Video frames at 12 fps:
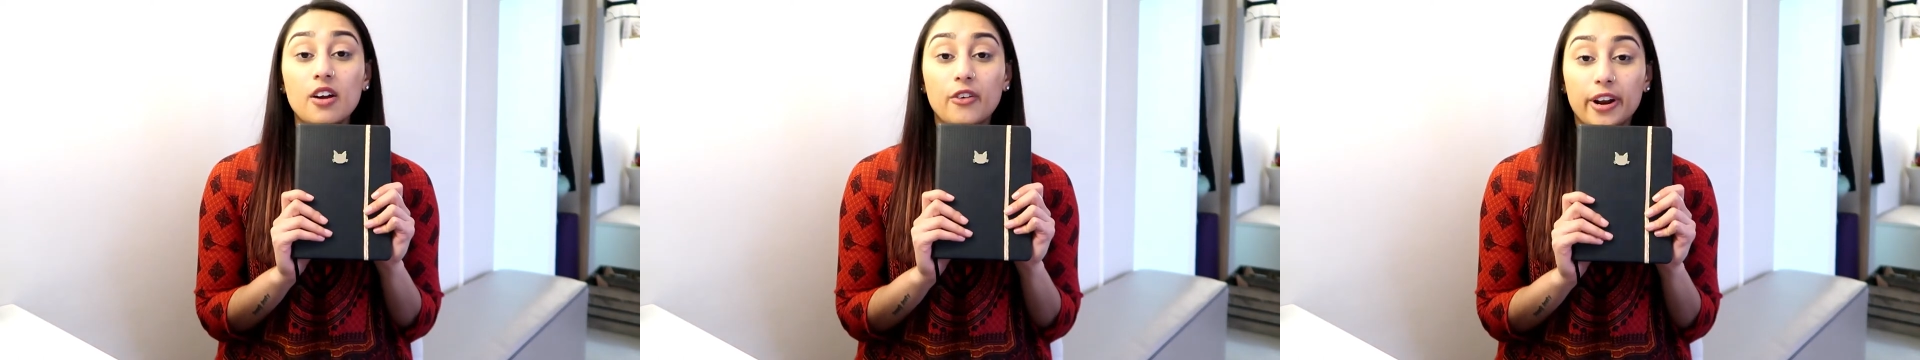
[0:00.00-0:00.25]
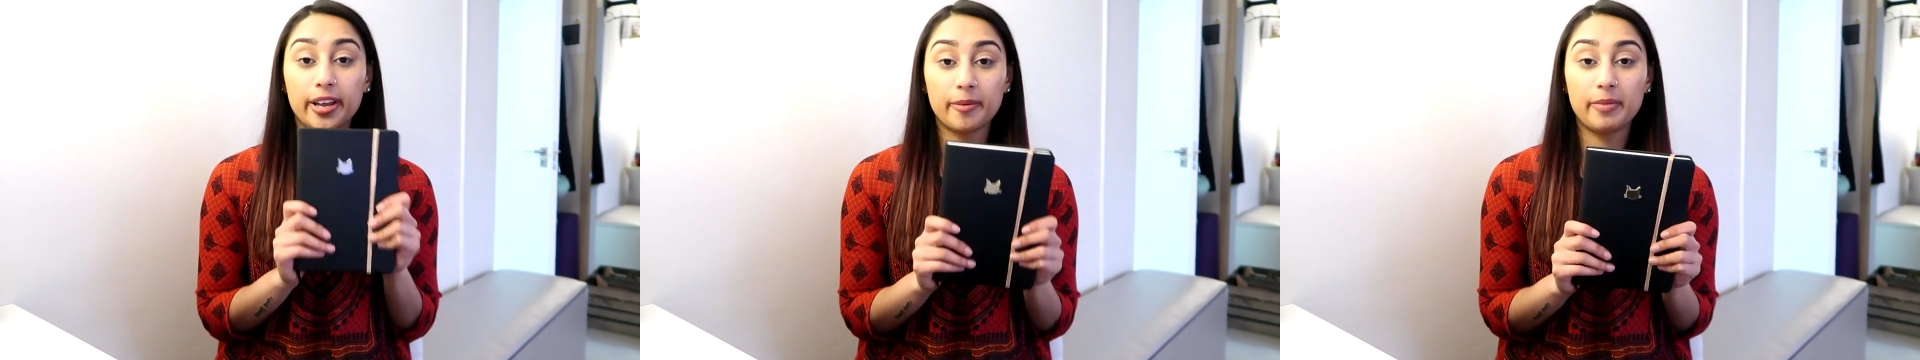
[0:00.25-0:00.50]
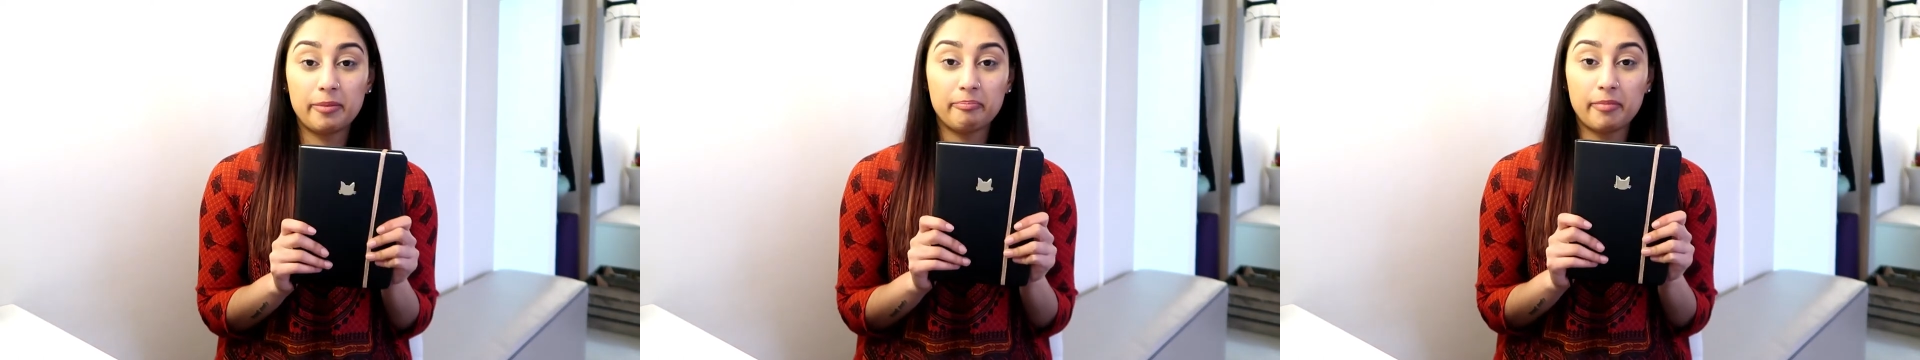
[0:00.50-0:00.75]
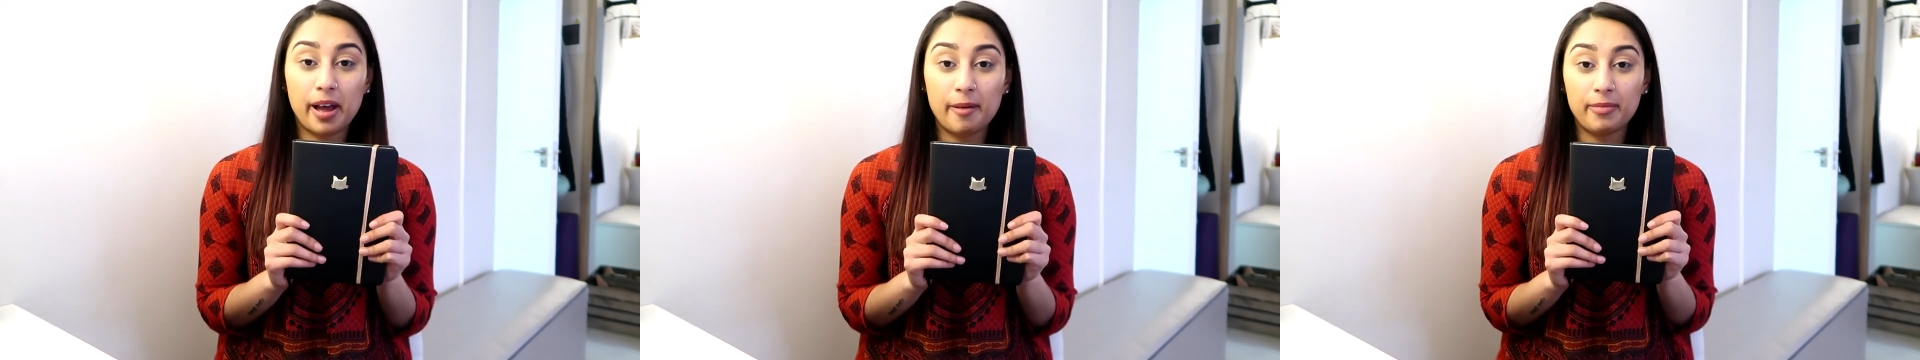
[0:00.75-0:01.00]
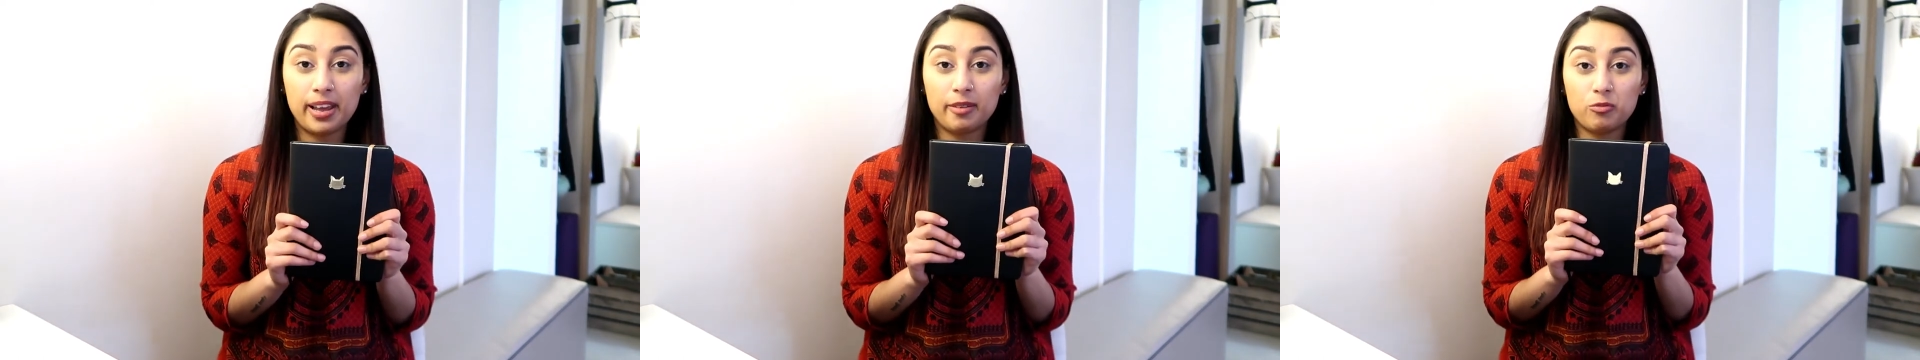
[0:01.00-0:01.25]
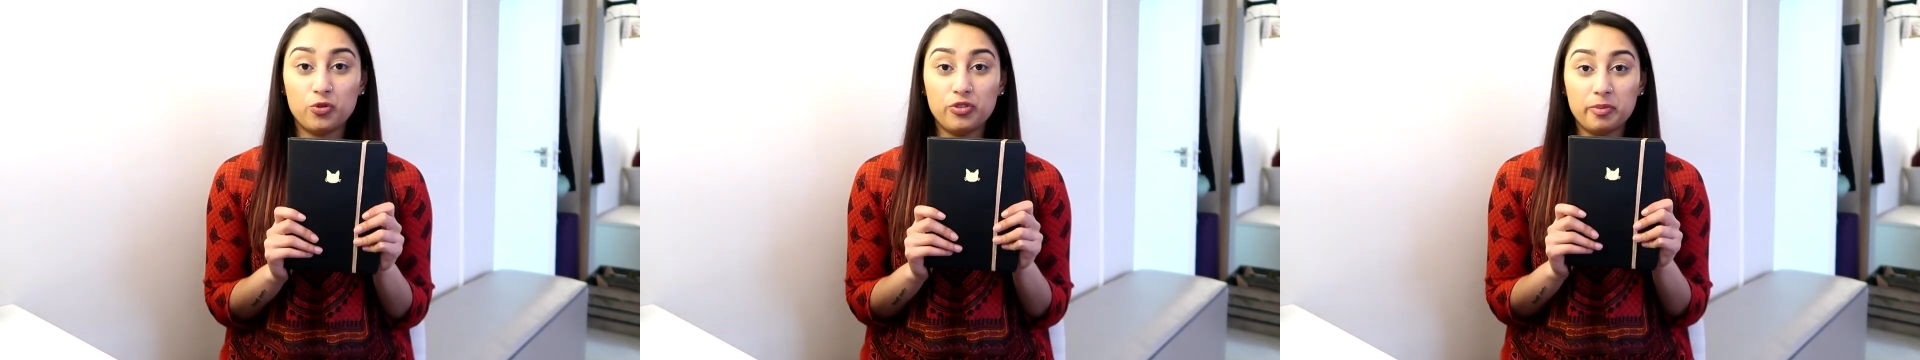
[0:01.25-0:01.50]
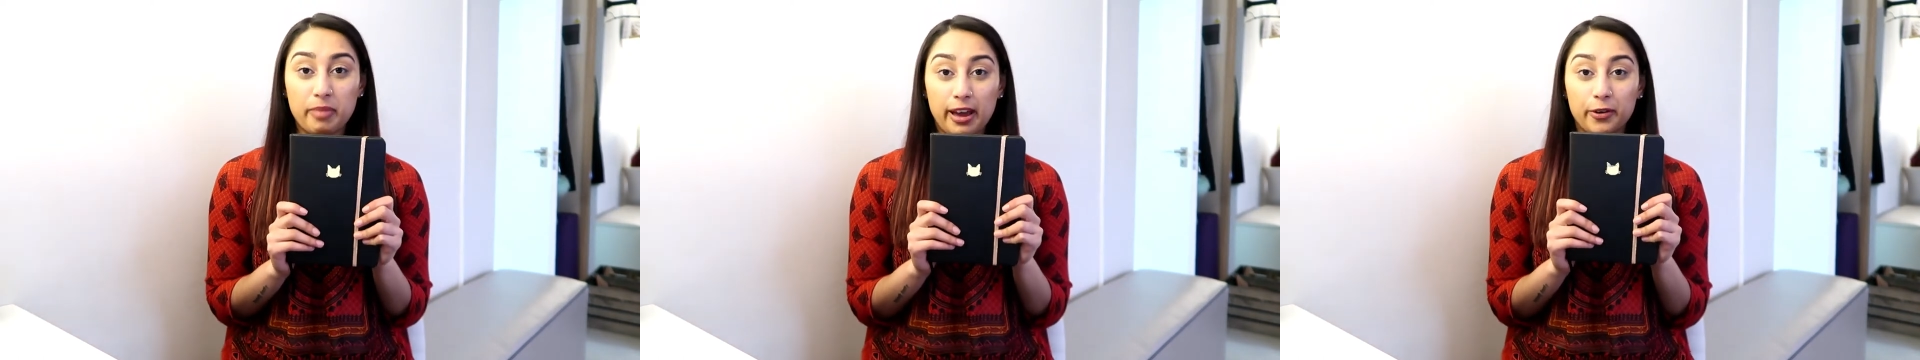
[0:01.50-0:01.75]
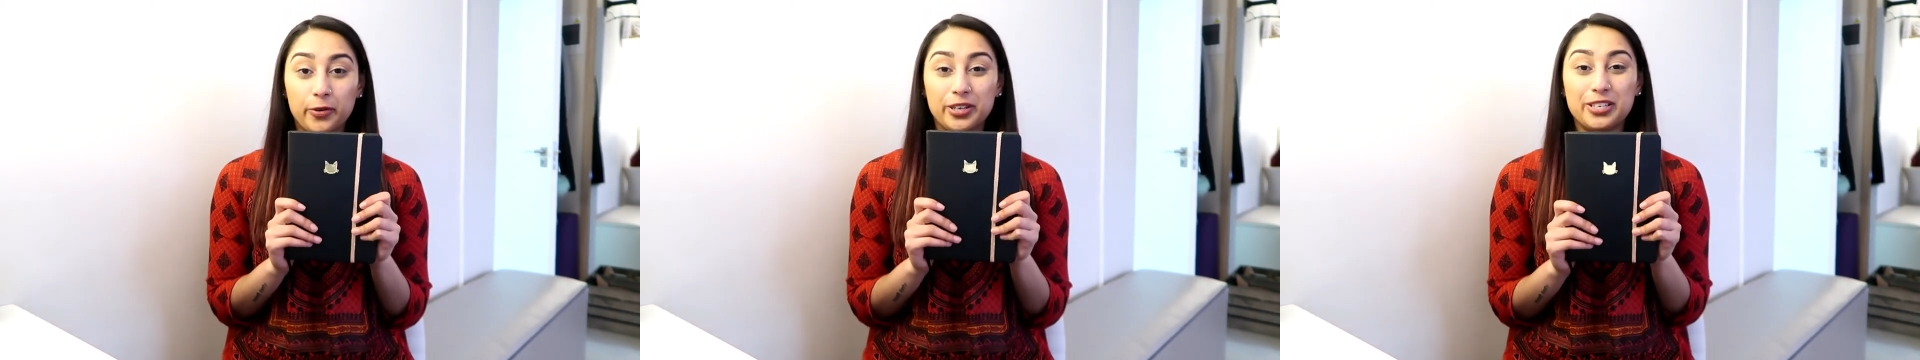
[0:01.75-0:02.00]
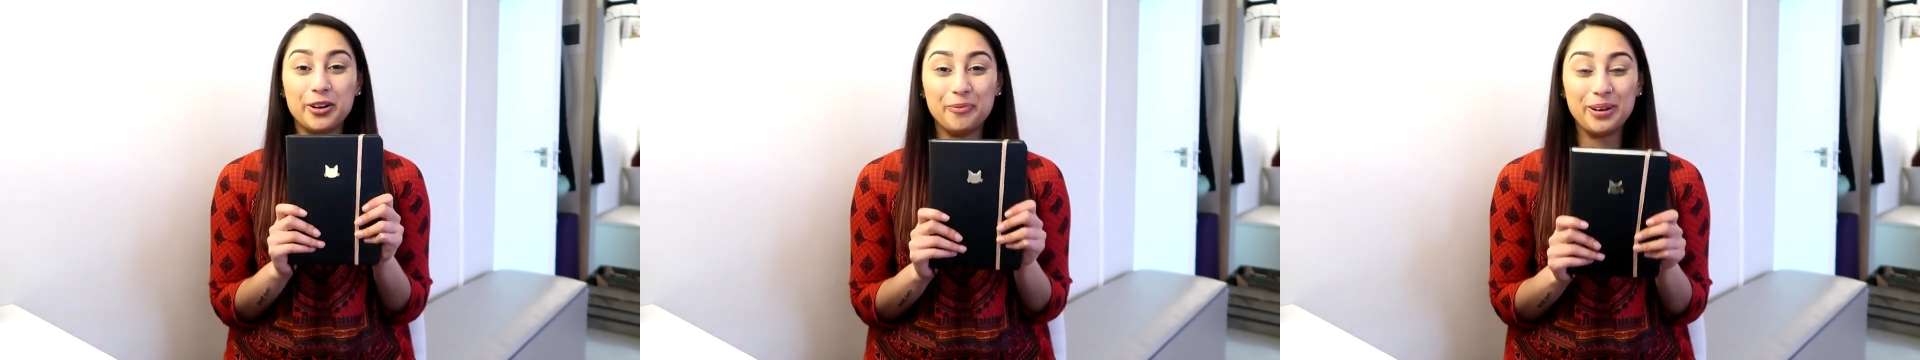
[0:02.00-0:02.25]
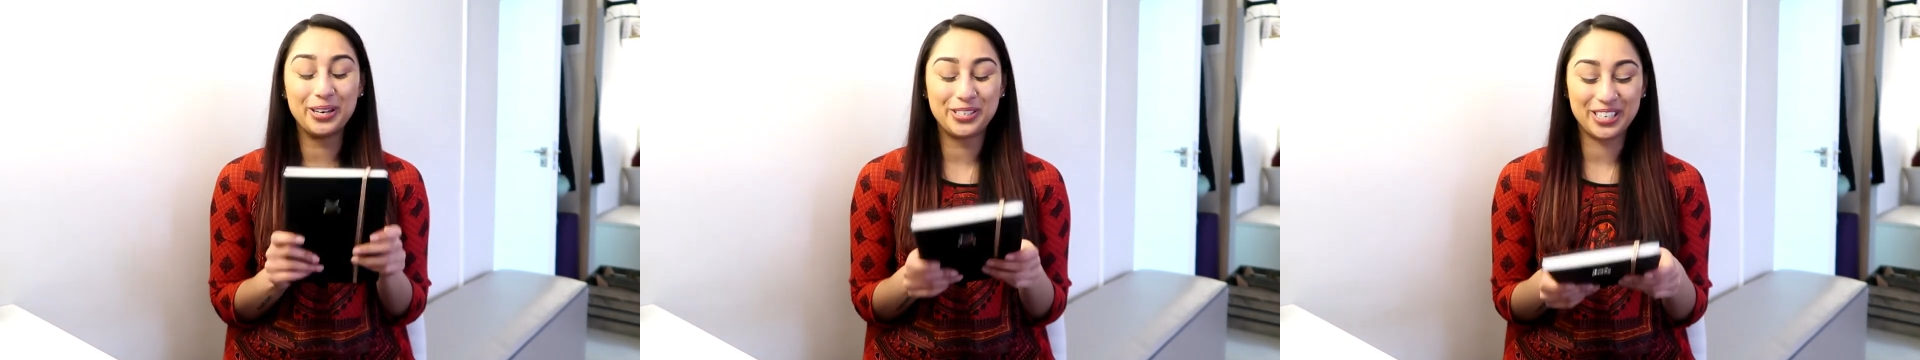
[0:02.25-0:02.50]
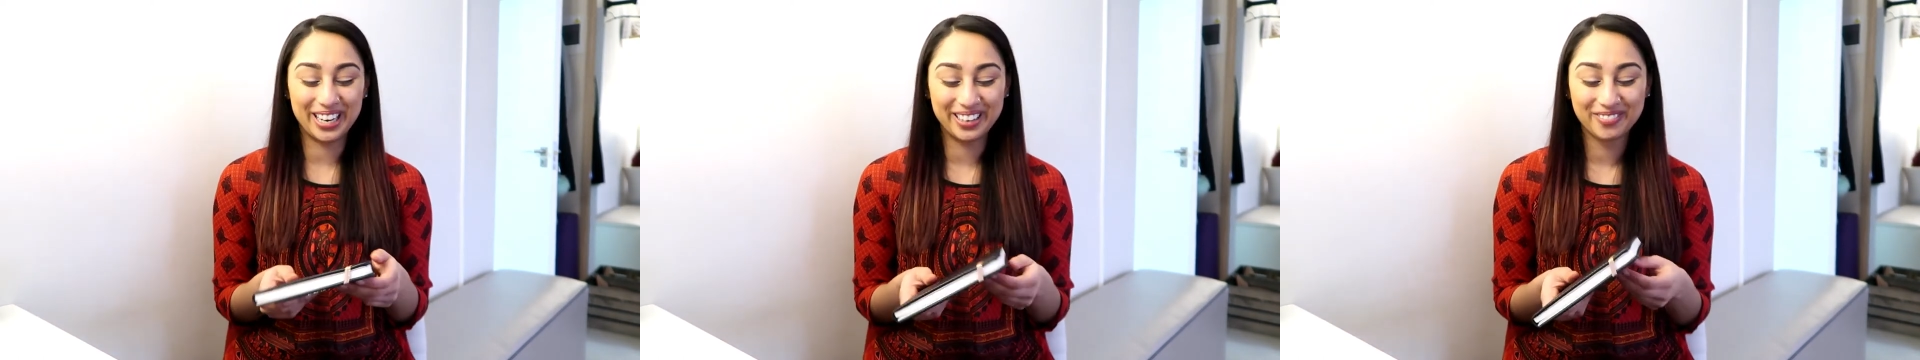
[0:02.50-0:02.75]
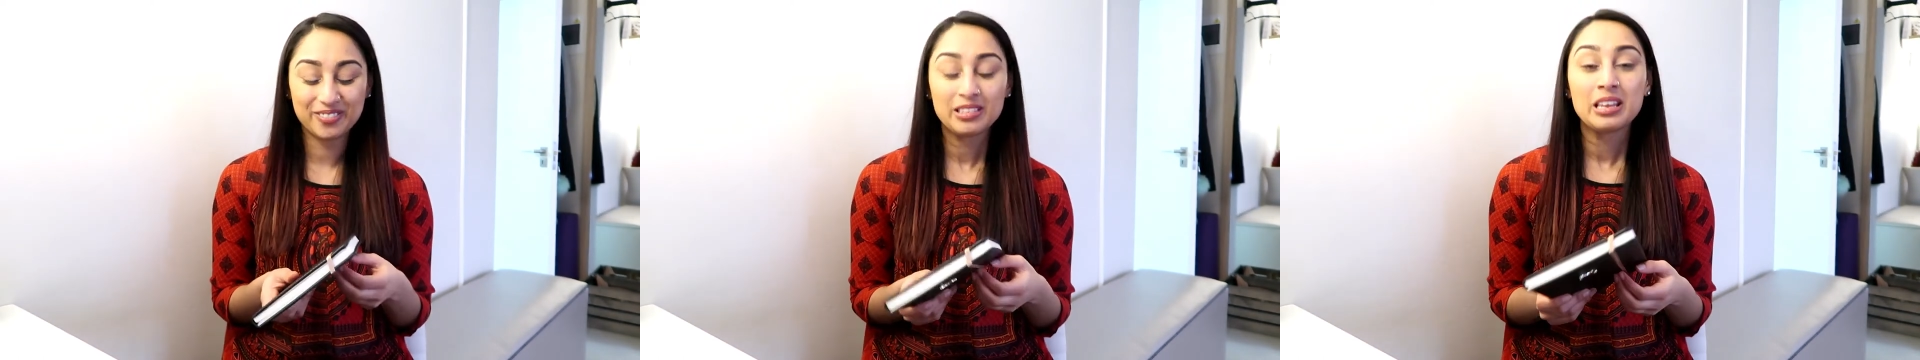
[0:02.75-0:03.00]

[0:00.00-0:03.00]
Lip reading: recommend, I'm like moving backwards on my chair,